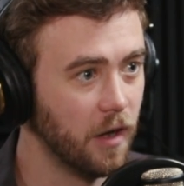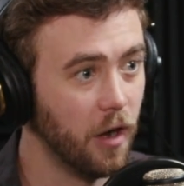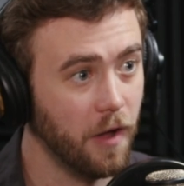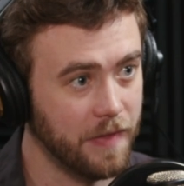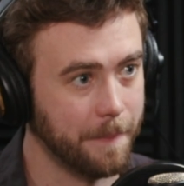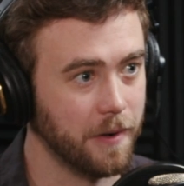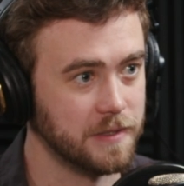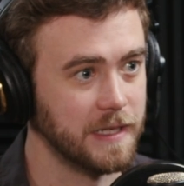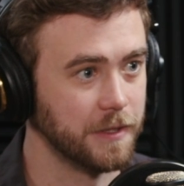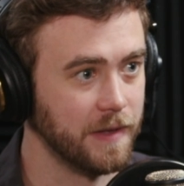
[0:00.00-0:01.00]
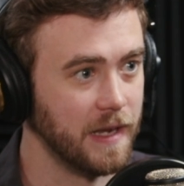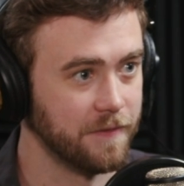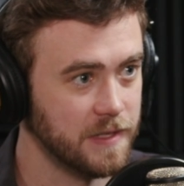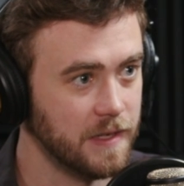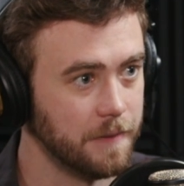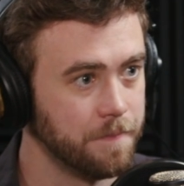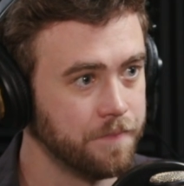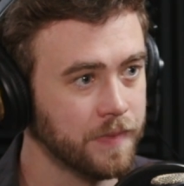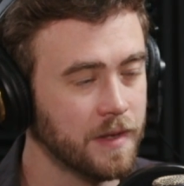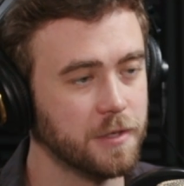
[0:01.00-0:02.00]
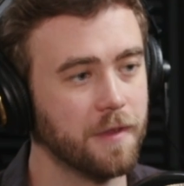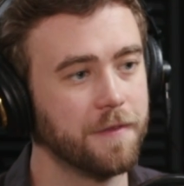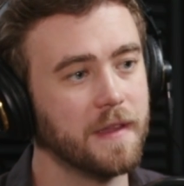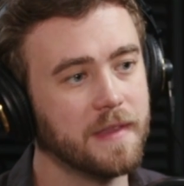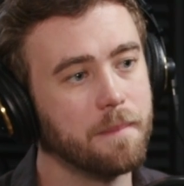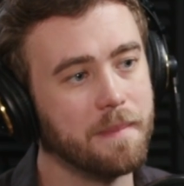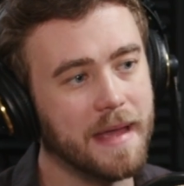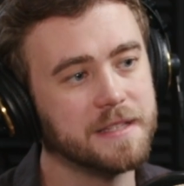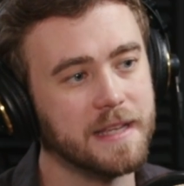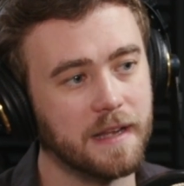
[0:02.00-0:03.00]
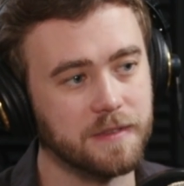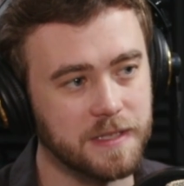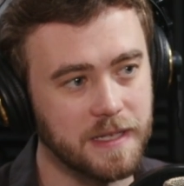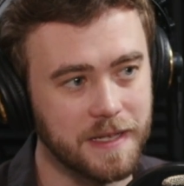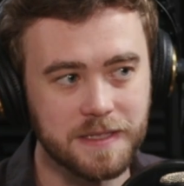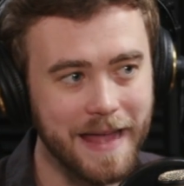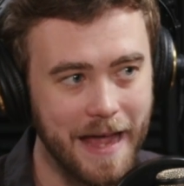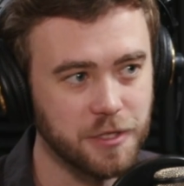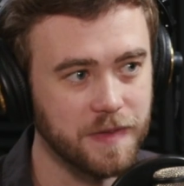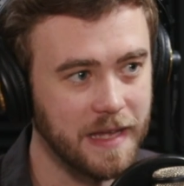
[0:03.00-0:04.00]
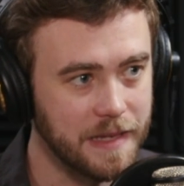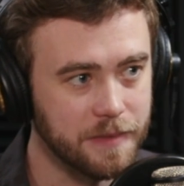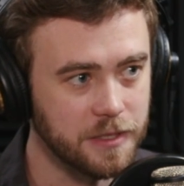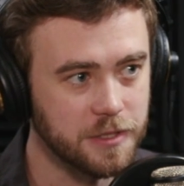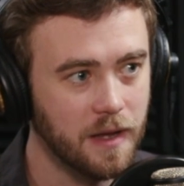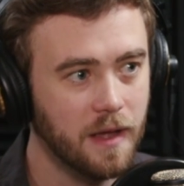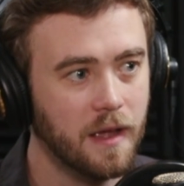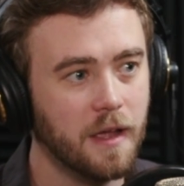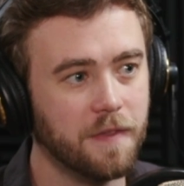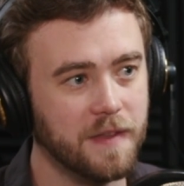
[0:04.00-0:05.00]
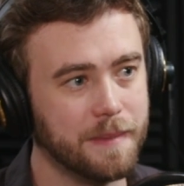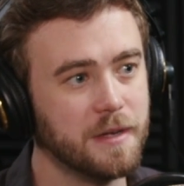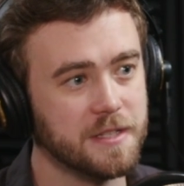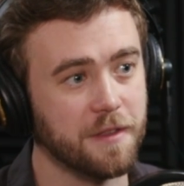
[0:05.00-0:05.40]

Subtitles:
on that particular NFT. Wow. So the thing that makes the NFT isn't actually the image. The image is a